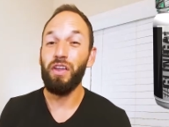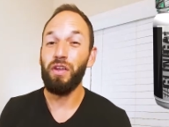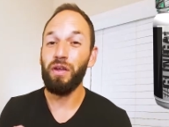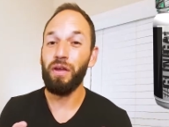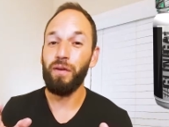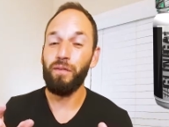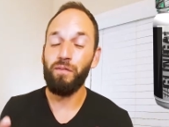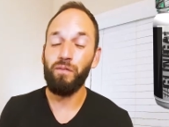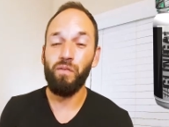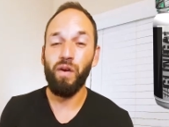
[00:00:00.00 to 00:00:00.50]

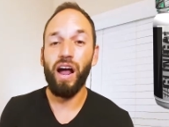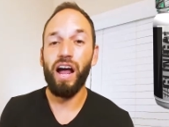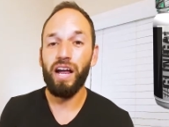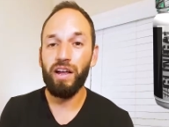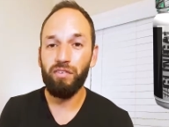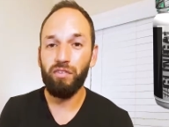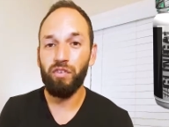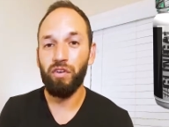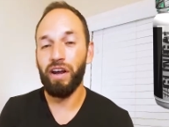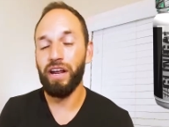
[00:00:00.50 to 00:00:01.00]
you get
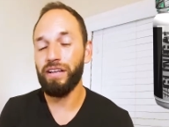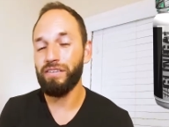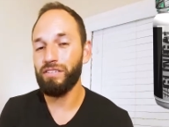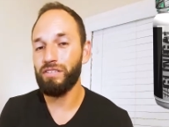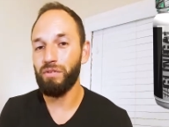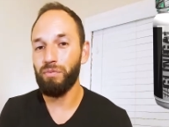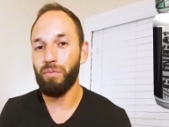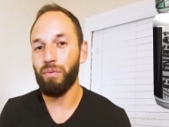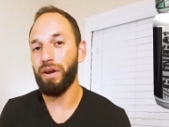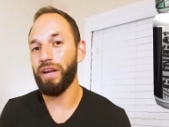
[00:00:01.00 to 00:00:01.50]
5
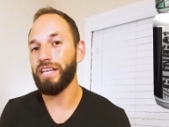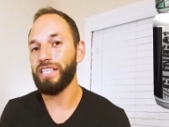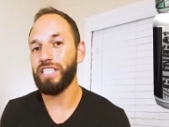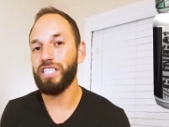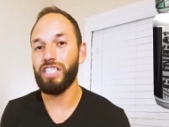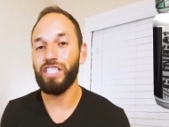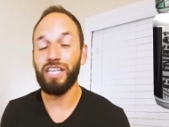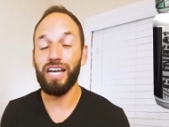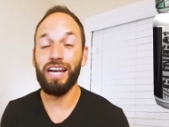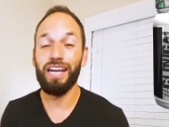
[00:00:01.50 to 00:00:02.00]
grams of
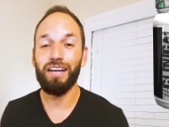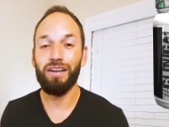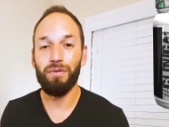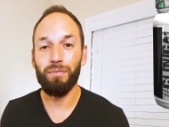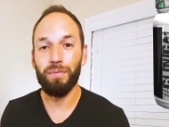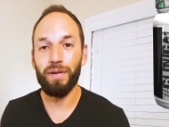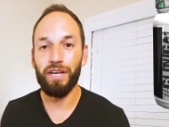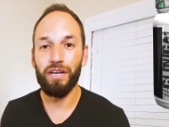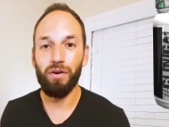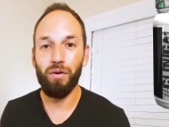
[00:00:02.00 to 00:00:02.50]
branched chain
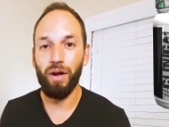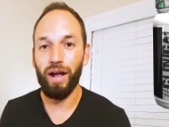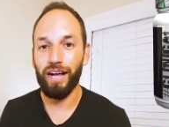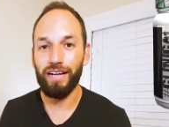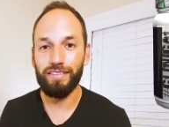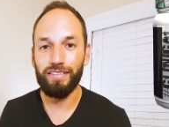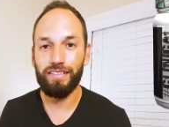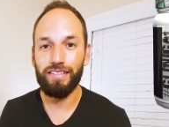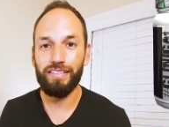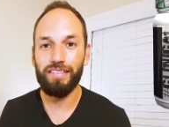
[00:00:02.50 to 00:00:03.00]
amino
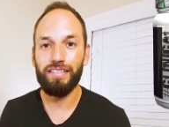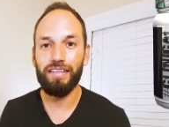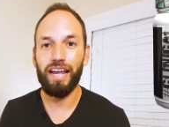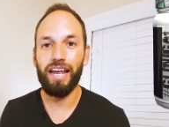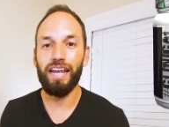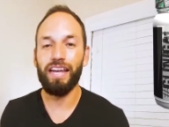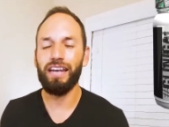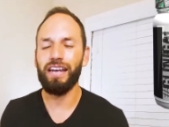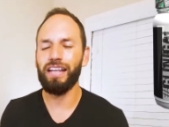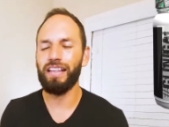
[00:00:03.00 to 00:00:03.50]
acids,
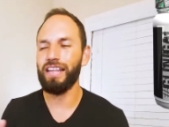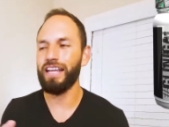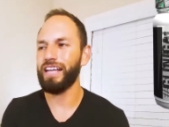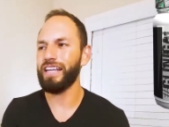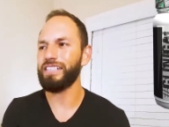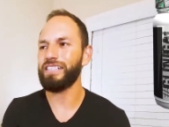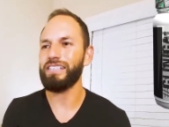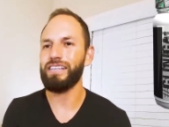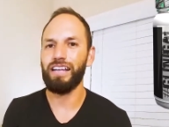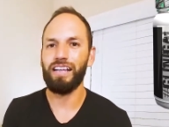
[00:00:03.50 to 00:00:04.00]
and I
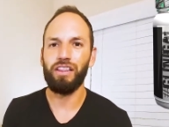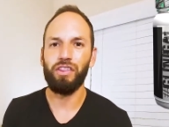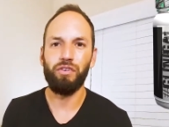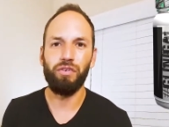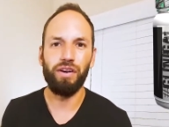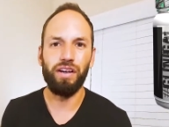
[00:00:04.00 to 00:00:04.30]
think it's like